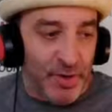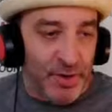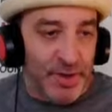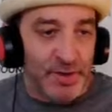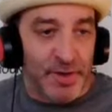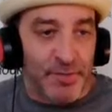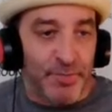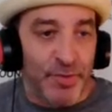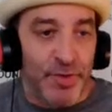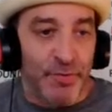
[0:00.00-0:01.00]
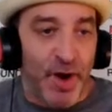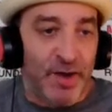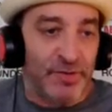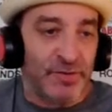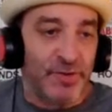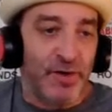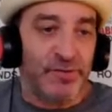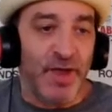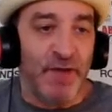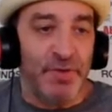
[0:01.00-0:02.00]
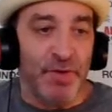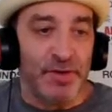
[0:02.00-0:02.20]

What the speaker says: the rising stars of the heavyweight